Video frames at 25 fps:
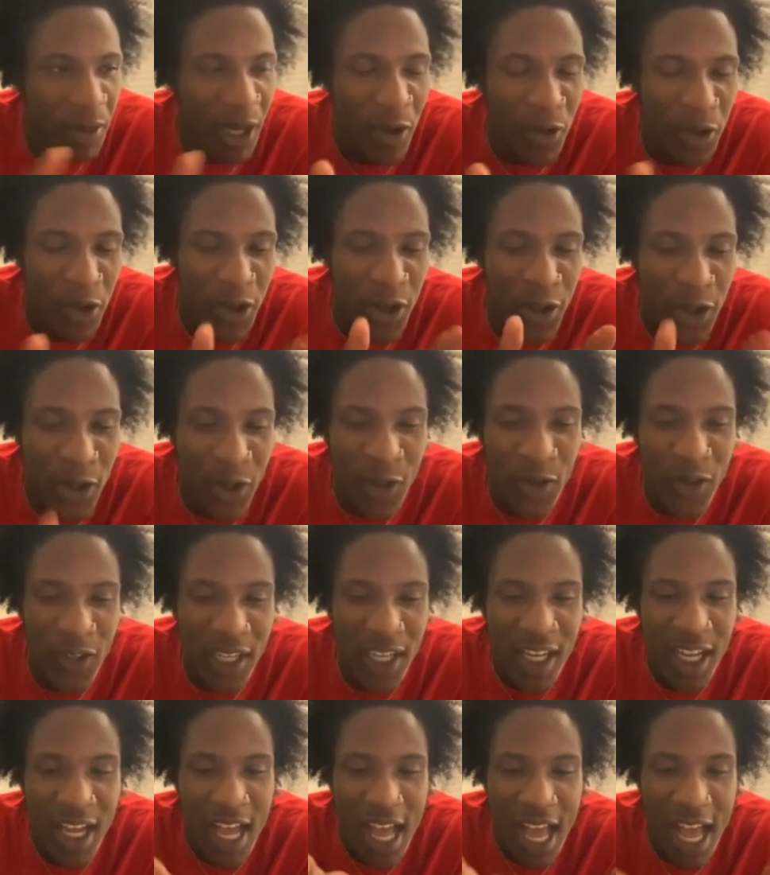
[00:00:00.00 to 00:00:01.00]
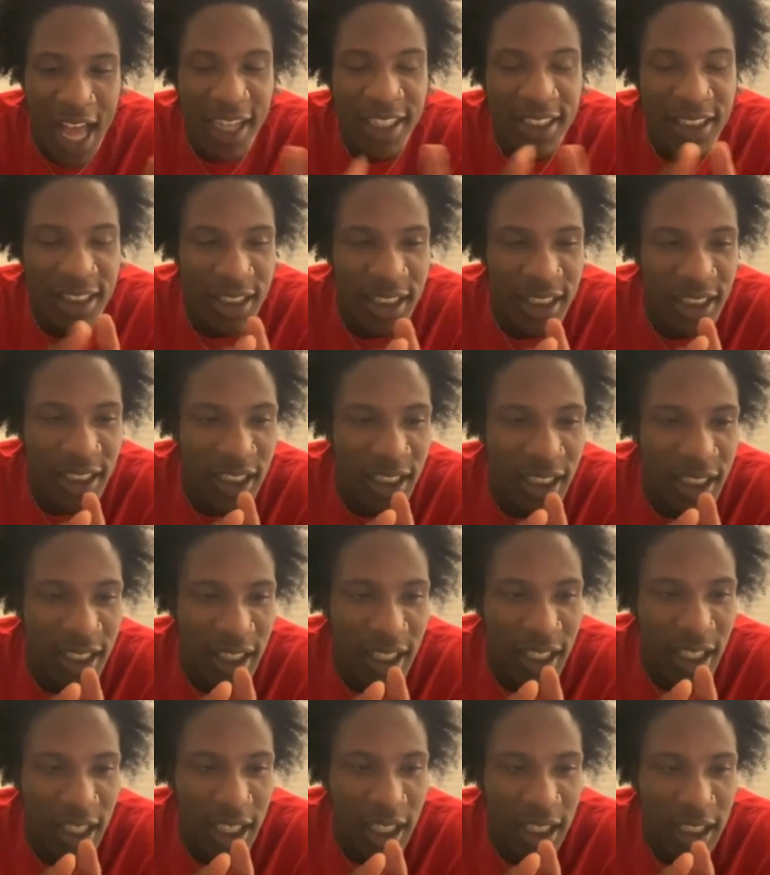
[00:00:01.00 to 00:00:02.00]
I want to know how to,
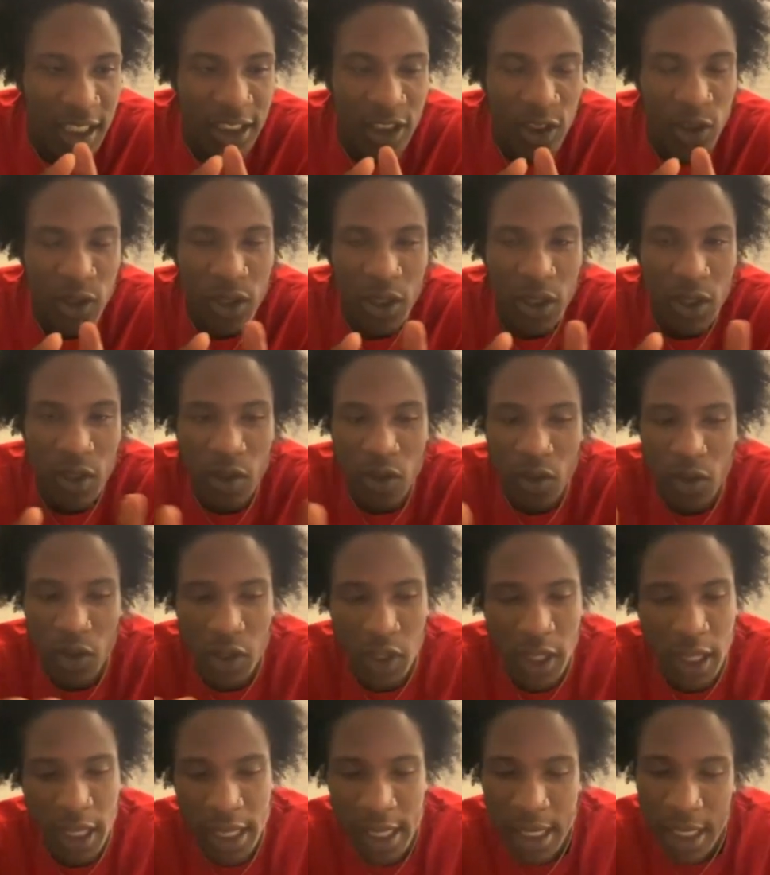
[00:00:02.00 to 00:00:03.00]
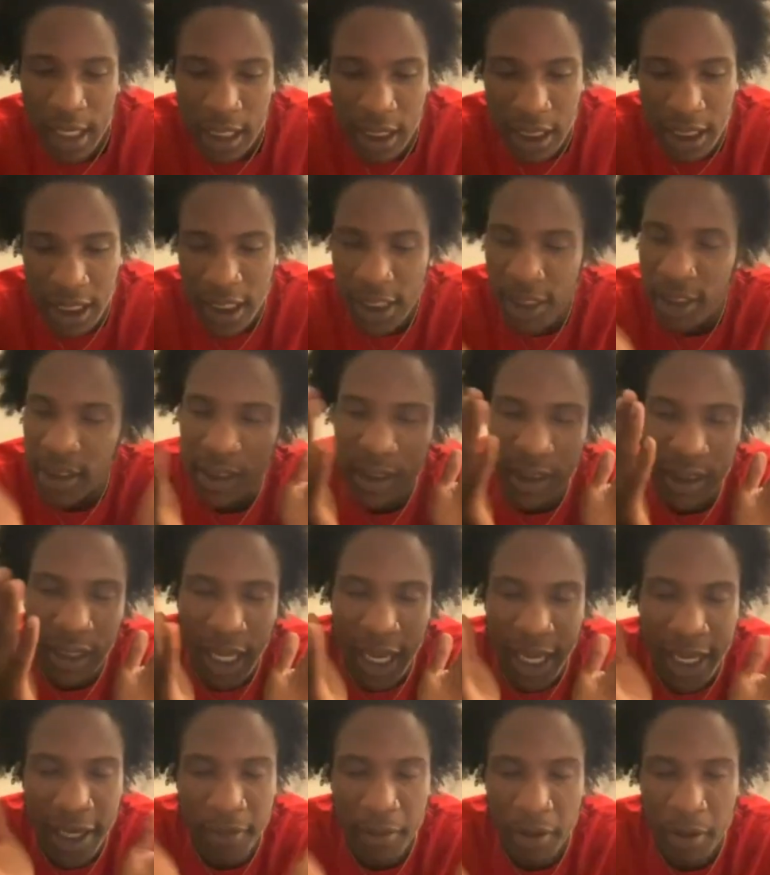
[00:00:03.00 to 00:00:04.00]
because in the league is
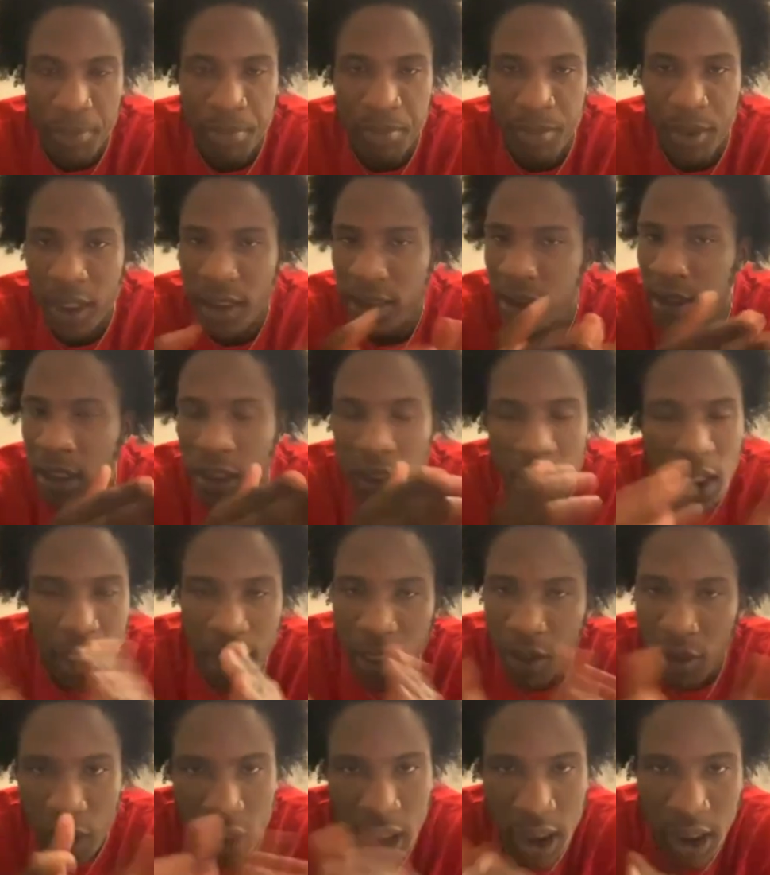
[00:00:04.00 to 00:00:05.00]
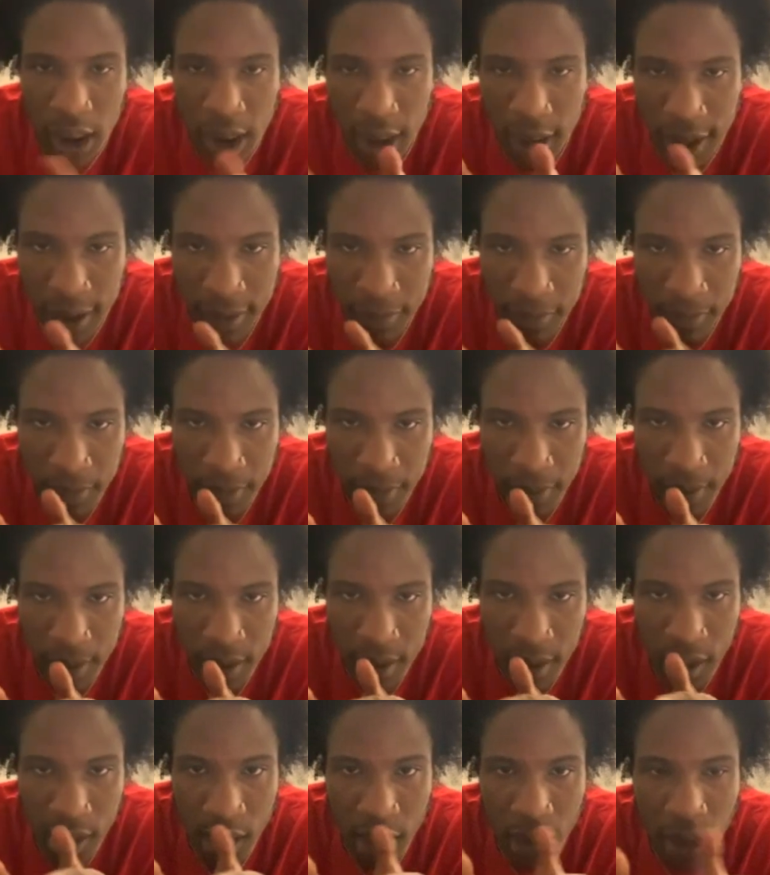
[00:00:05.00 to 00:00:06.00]
like it's good on good.
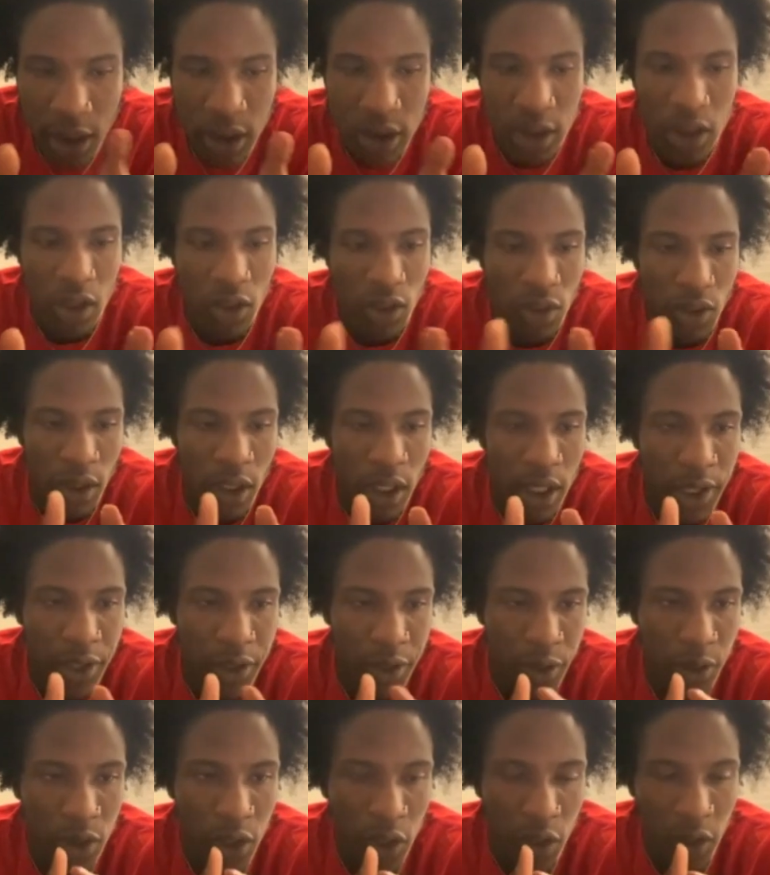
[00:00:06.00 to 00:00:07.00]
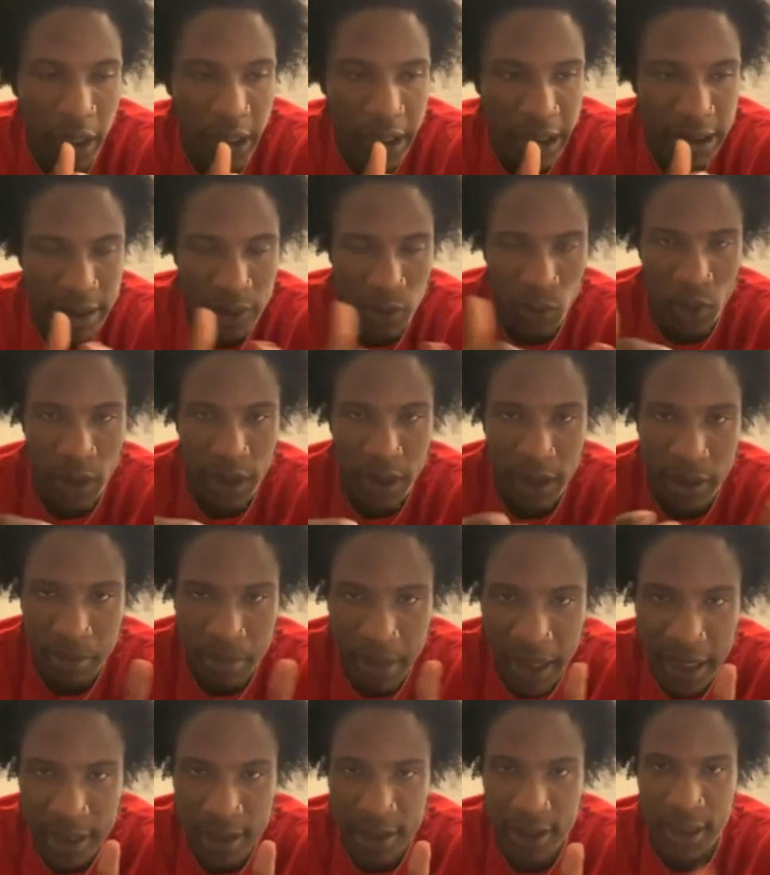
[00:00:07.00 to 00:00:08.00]
So you go against one of the
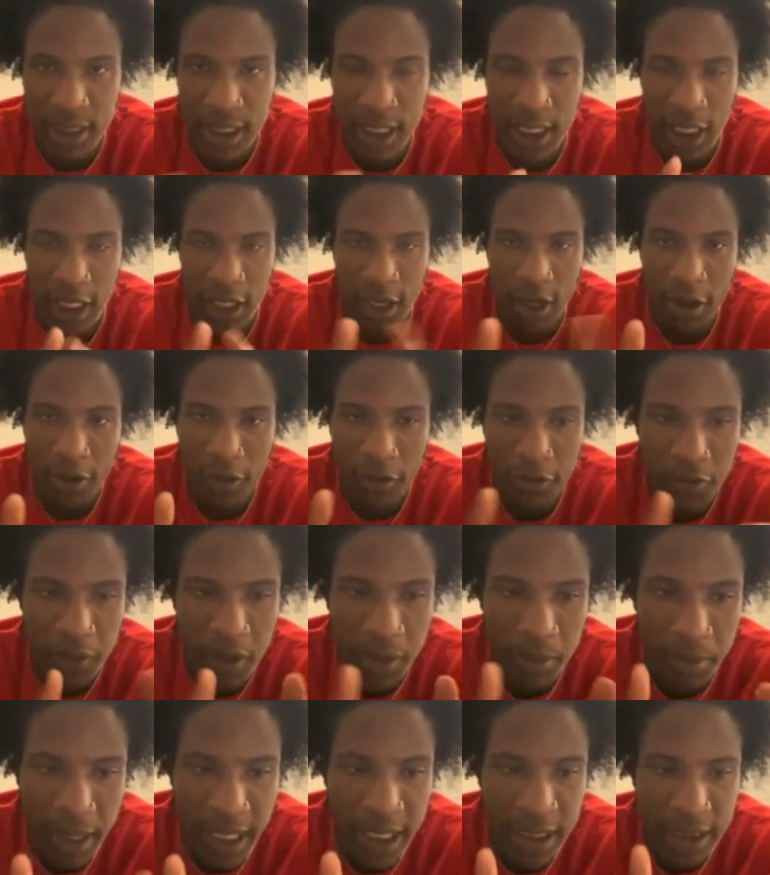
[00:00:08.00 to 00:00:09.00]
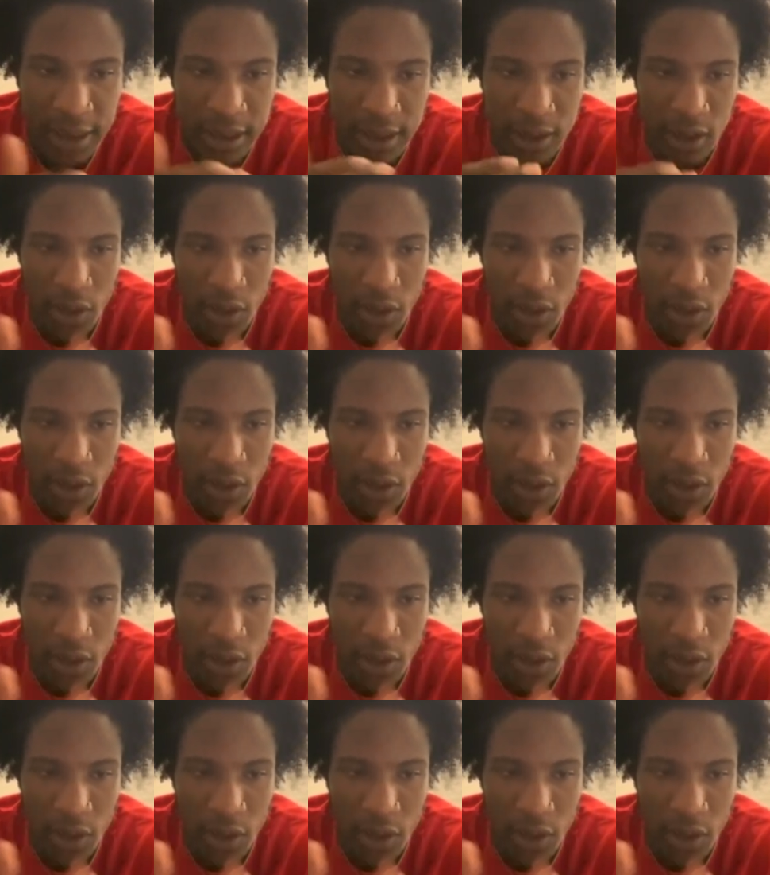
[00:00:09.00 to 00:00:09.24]
best and learn from the best.